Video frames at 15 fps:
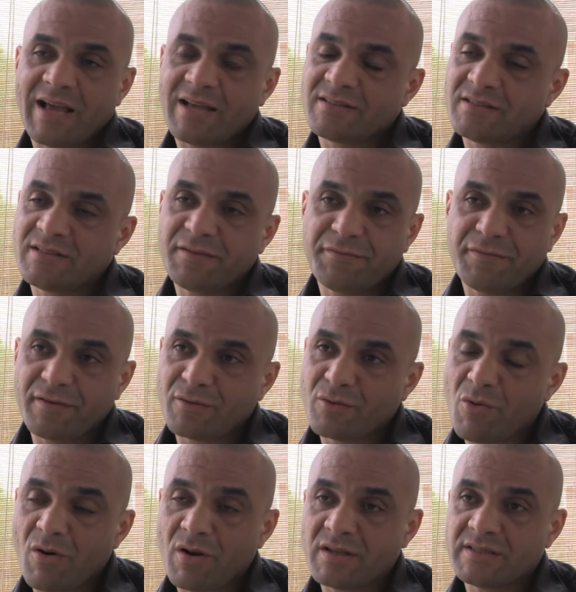a different
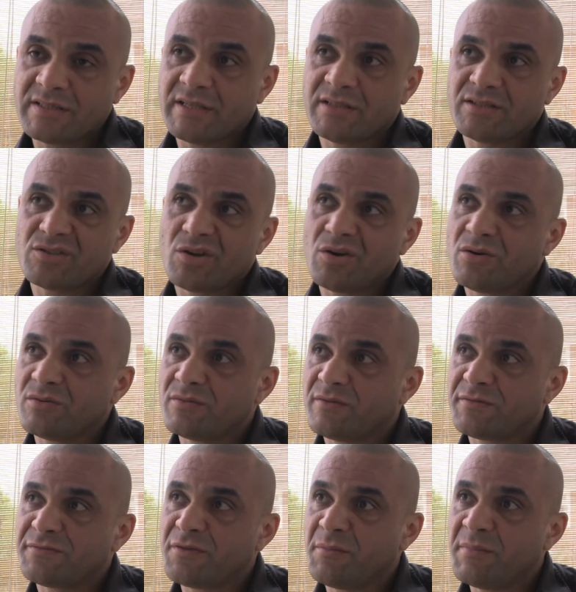quality. So
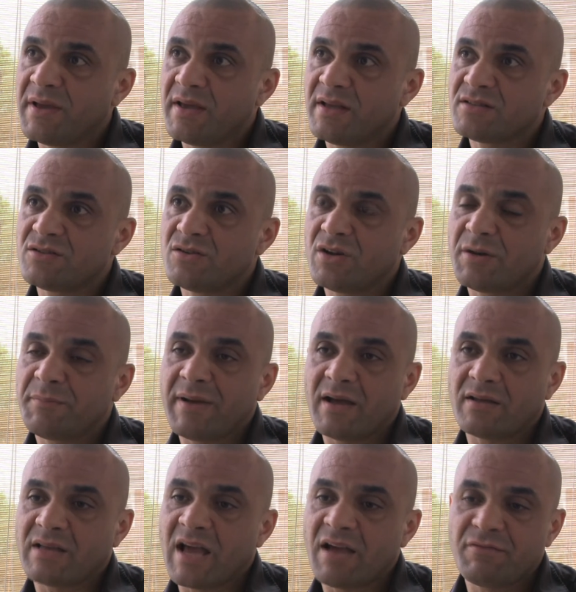for me, it's not
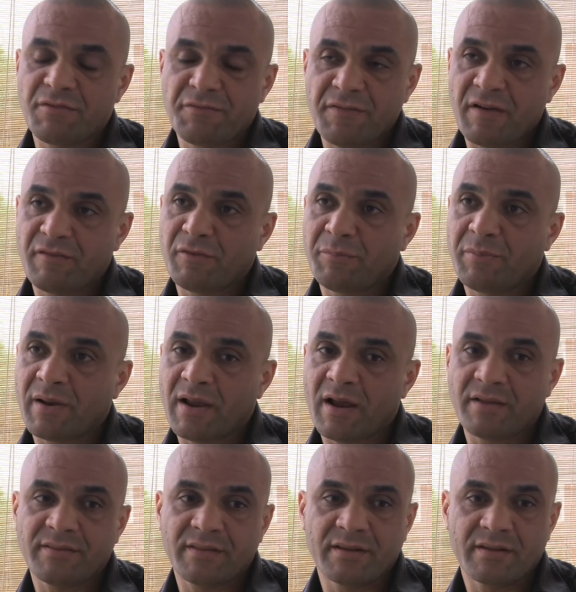about I have a favorite player.
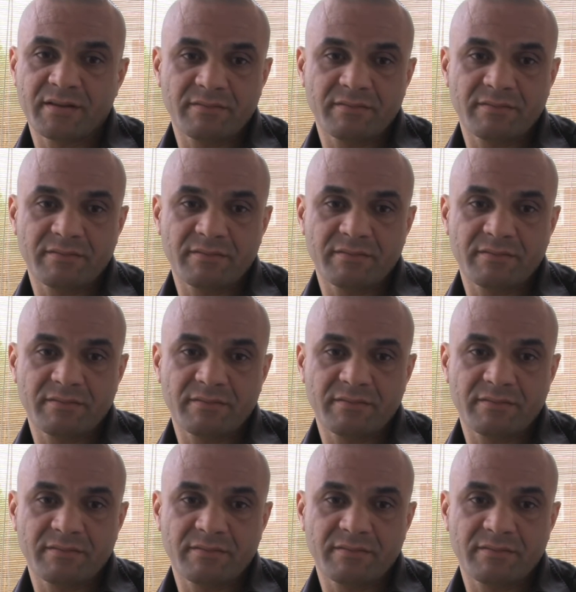I think